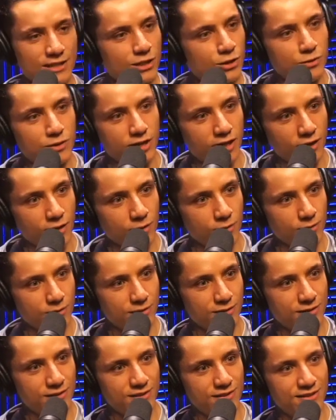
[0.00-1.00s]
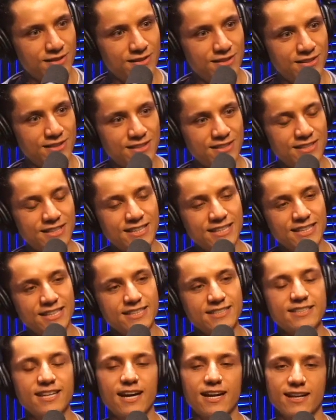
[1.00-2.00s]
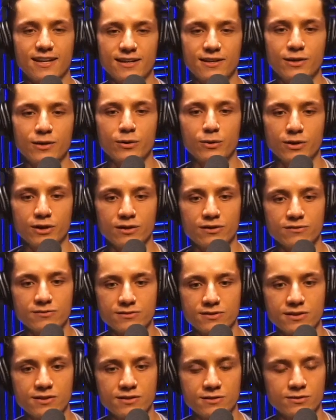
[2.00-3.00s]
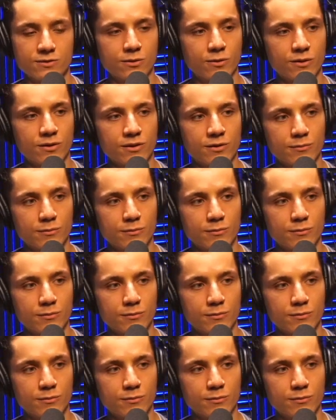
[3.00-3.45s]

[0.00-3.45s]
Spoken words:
You don't? He's kind of newer to the store,